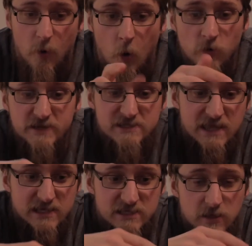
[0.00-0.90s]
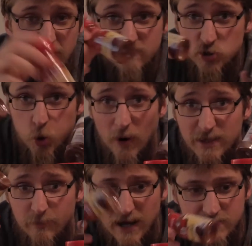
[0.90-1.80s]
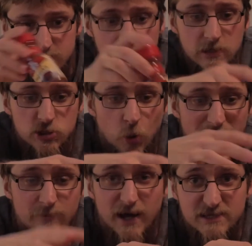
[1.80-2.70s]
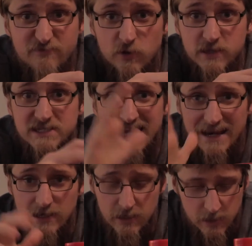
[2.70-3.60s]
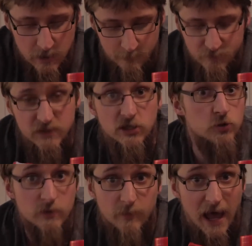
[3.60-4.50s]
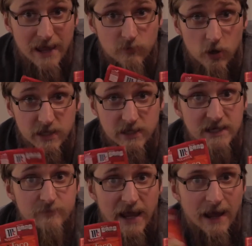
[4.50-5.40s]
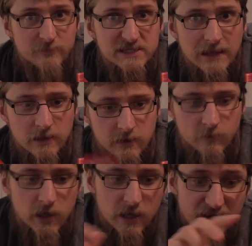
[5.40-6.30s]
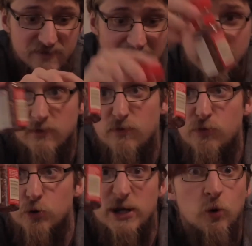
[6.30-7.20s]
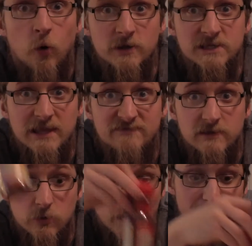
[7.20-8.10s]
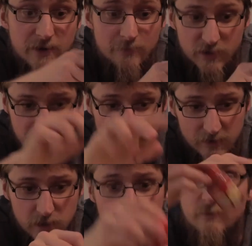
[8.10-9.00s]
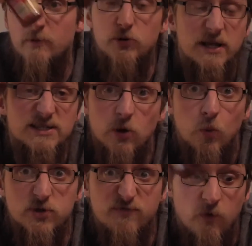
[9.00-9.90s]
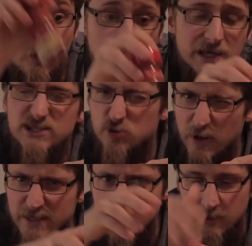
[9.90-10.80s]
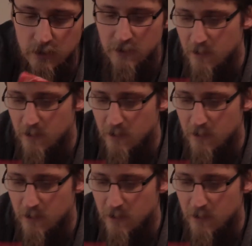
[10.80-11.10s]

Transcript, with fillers: All these things are like 20 bucks. 20 bucks for the set. You can buy them on eBay. I'm selling them. I've got three quarters left of the red pepper there. Paprika's almost full. It's a great deal.